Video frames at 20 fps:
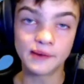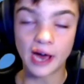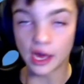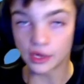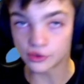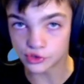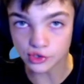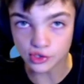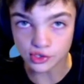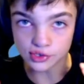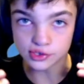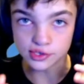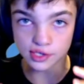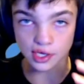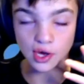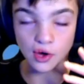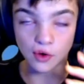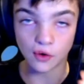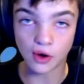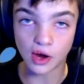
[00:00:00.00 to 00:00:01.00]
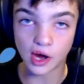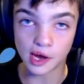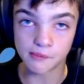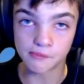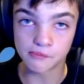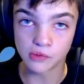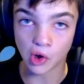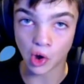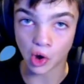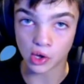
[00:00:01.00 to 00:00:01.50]
as you can tell, I
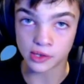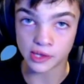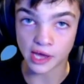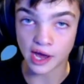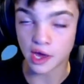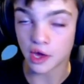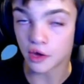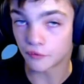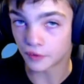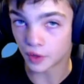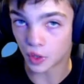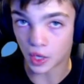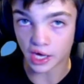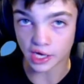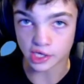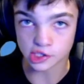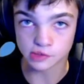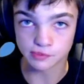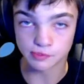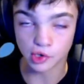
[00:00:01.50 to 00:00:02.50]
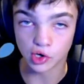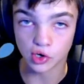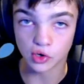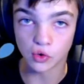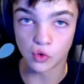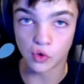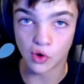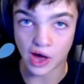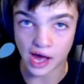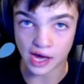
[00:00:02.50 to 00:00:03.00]
am not an AFL
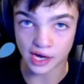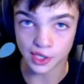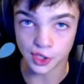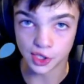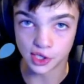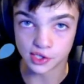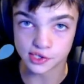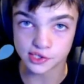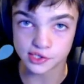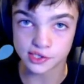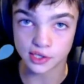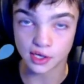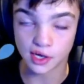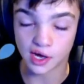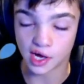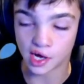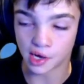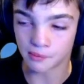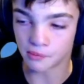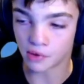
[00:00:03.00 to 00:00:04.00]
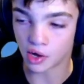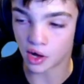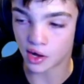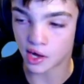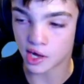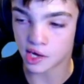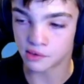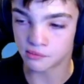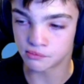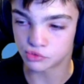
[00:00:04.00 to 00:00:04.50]
expert or analyst.
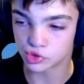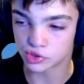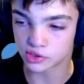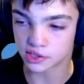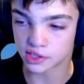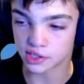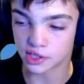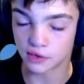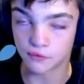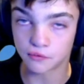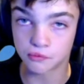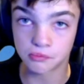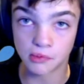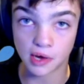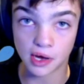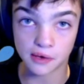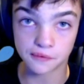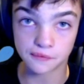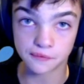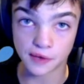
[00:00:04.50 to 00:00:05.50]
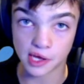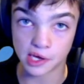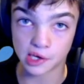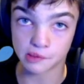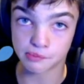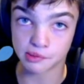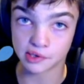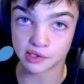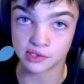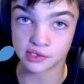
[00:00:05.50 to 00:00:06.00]
I am just here for my
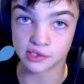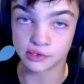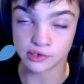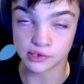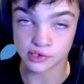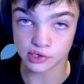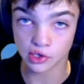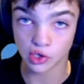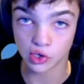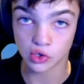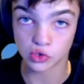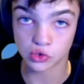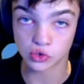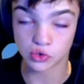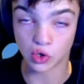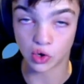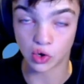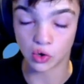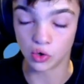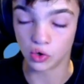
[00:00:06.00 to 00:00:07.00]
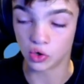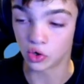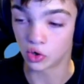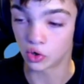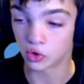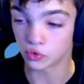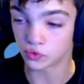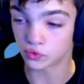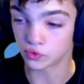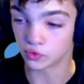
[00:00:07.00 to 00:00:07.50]
fair opinions, so
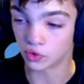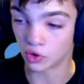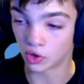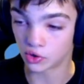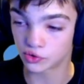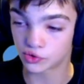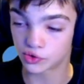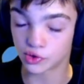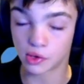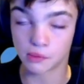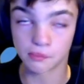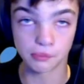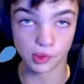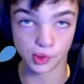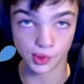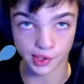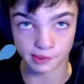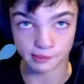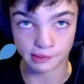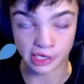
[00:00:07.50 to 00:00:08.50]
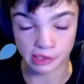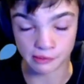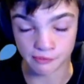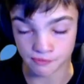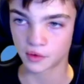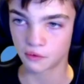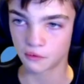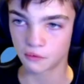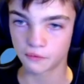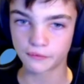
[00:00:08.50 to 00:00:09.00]
do not bully me.
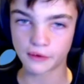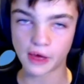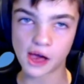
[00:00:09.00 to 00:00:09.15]
For